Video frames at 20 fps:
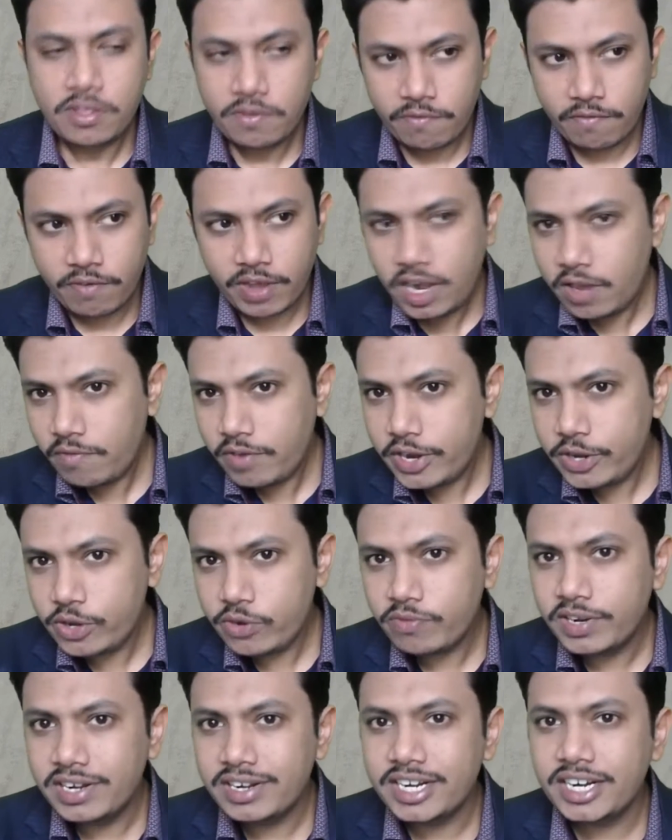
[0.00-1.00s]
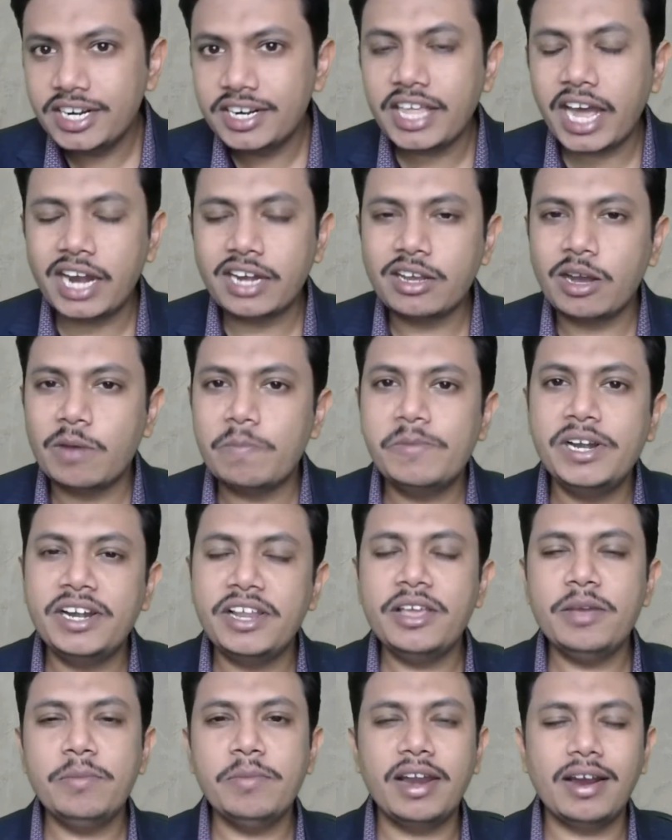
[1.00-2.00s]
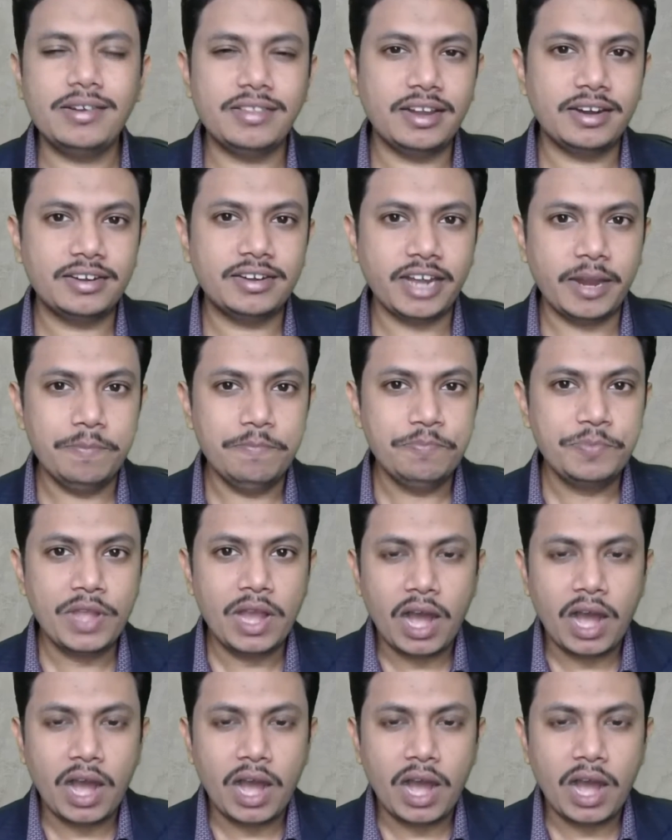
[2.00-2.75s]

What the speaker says: Whenever you will read that complete email at that time,